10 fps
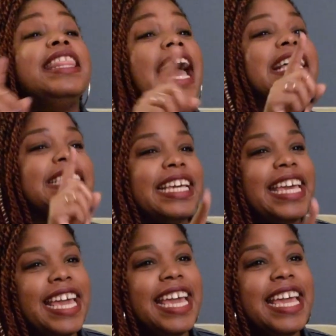That's the
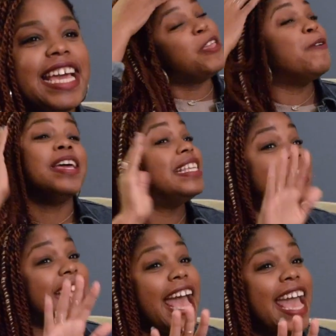key. You didn't
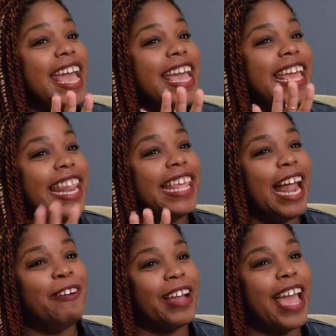say that
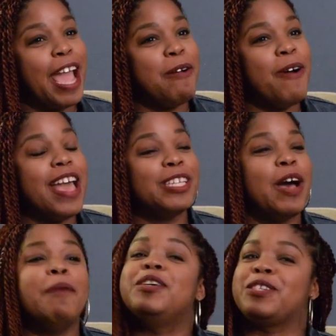I would gain weight, so
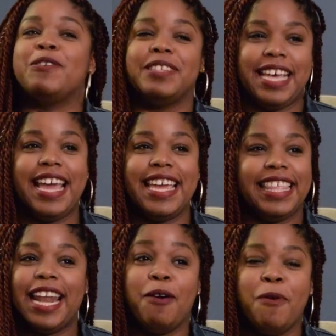I'm just going to take it
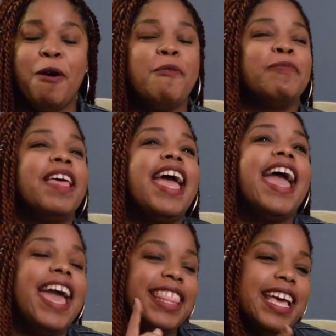that I won't.
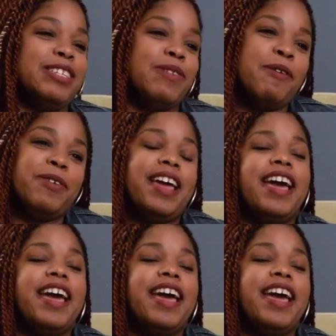And that's what I want to